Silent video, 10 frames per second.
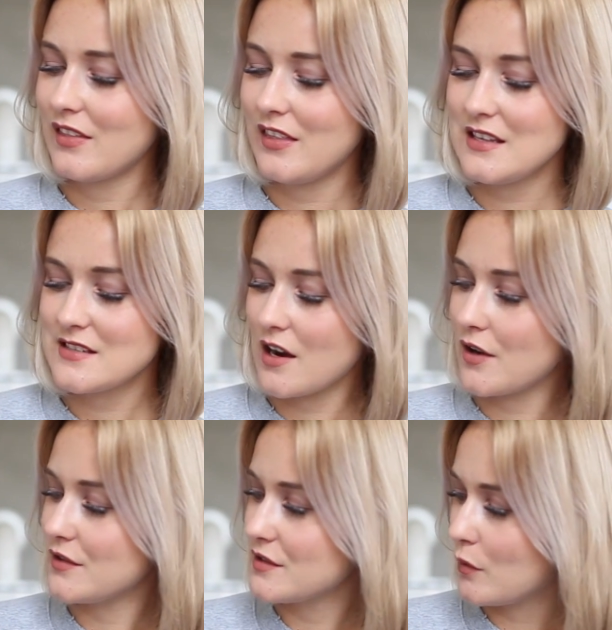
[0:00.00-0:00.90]
These
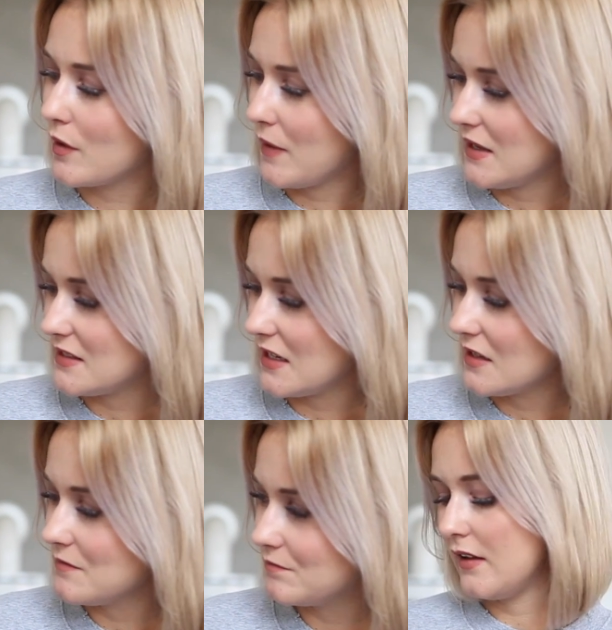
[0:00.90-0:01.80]
are so
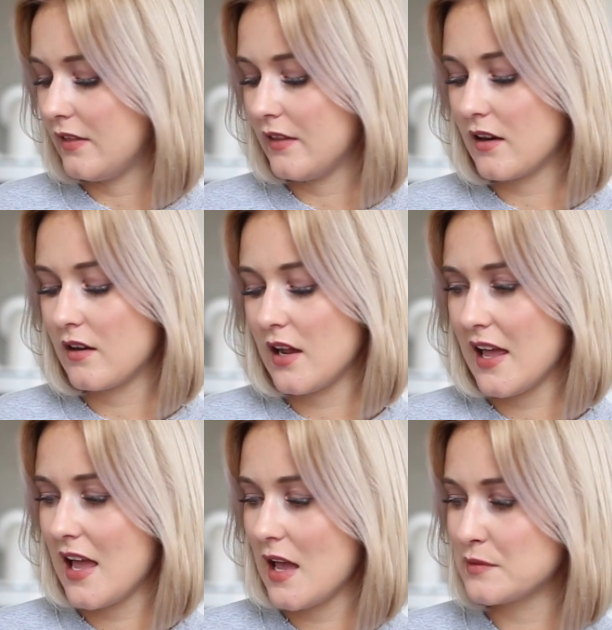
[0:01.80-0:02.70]
amazing, and they are
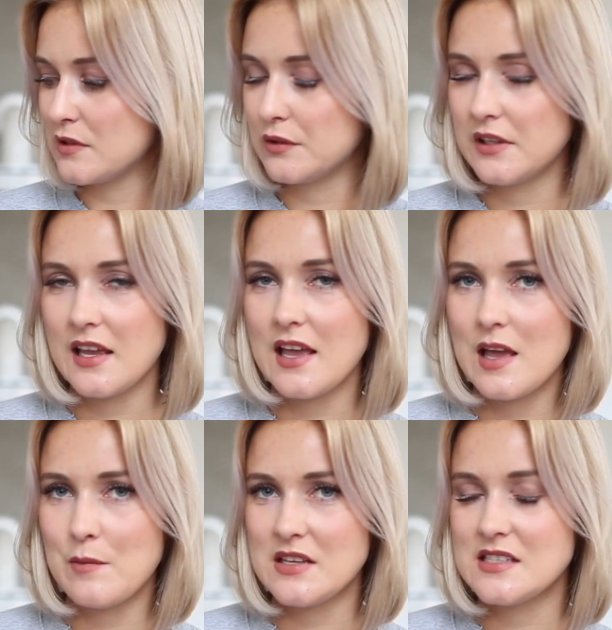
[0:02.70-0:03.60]
absolutely
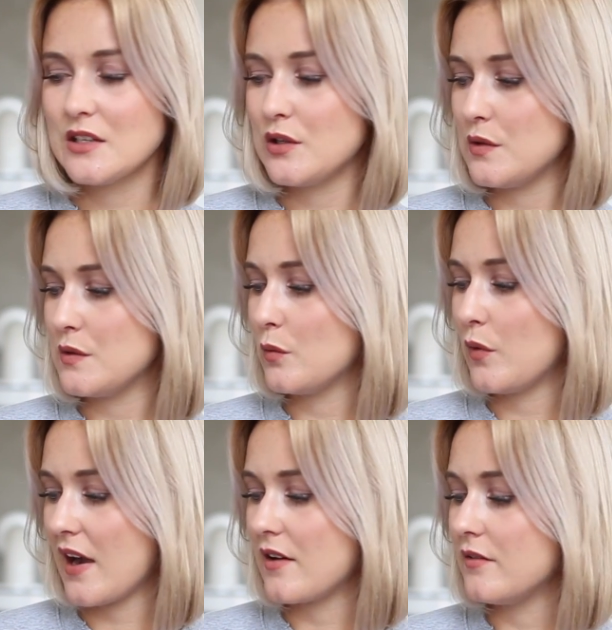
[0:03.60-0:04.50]
amazing to
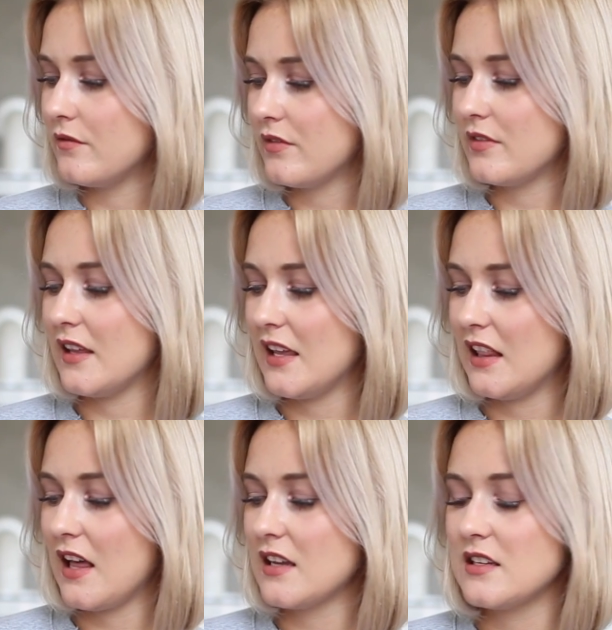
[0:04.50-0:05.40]
wear. The
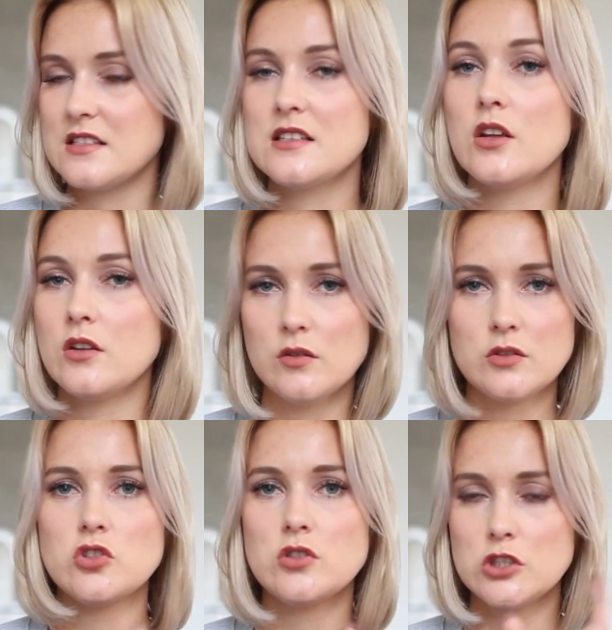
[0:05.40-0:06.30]
heel height is
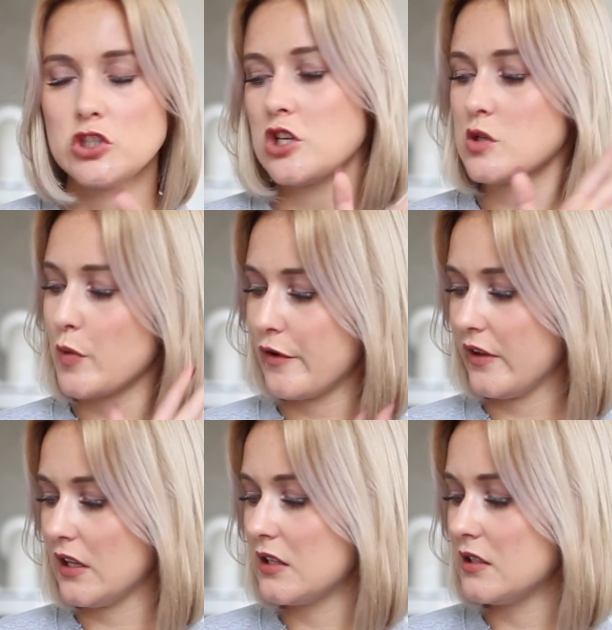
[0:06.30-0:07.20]
just
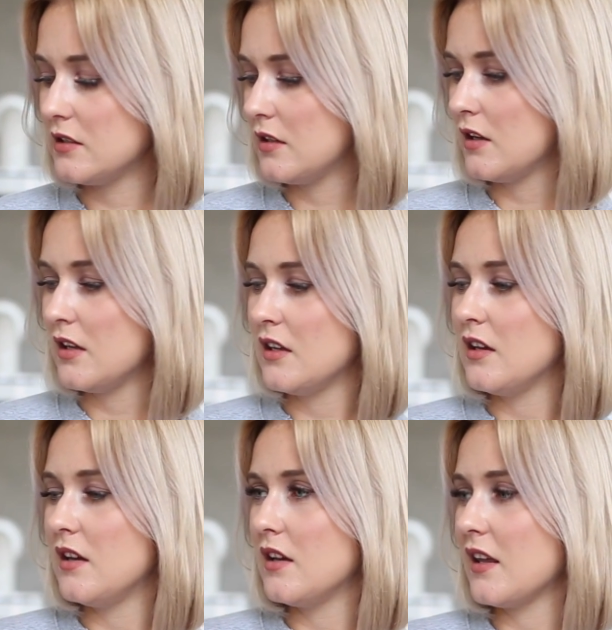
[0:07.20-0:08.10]
perfect.
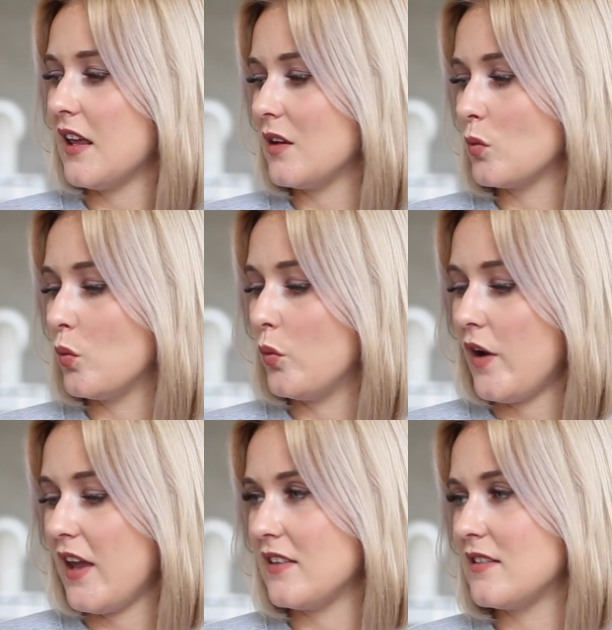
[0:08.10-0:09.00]
Can't
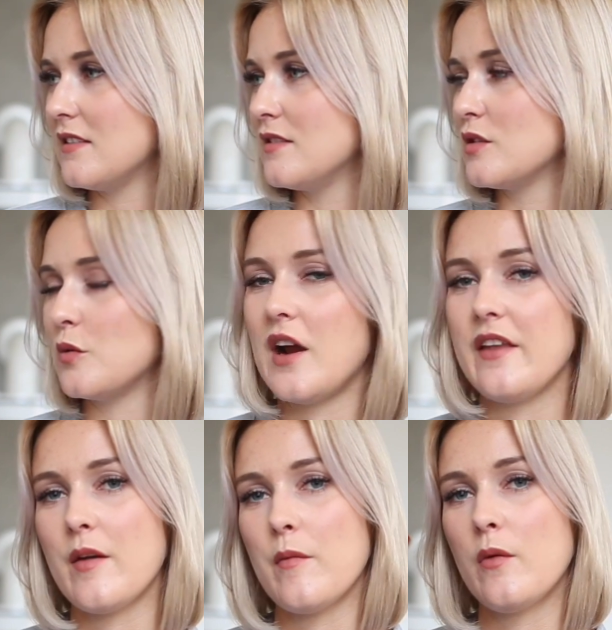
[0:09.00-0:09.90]
wait to
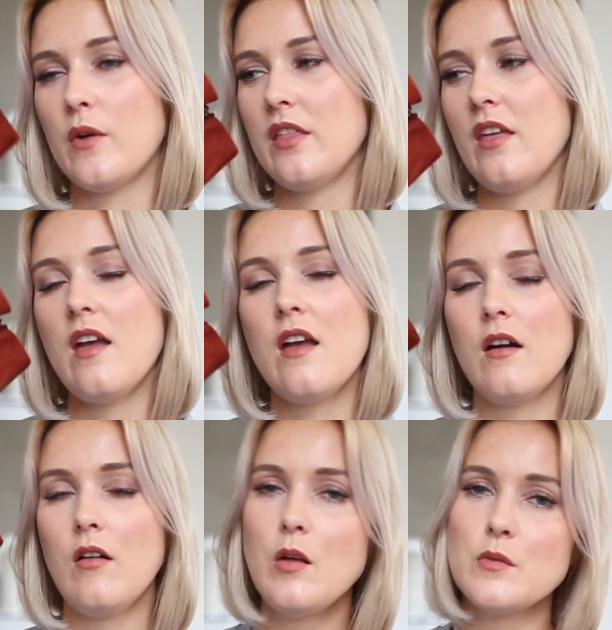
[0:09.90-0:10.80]
wear them with
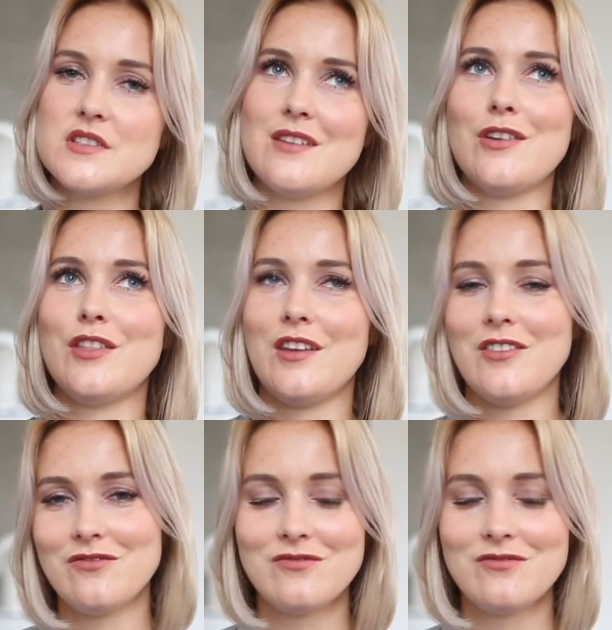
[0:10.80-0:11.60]
almost everything.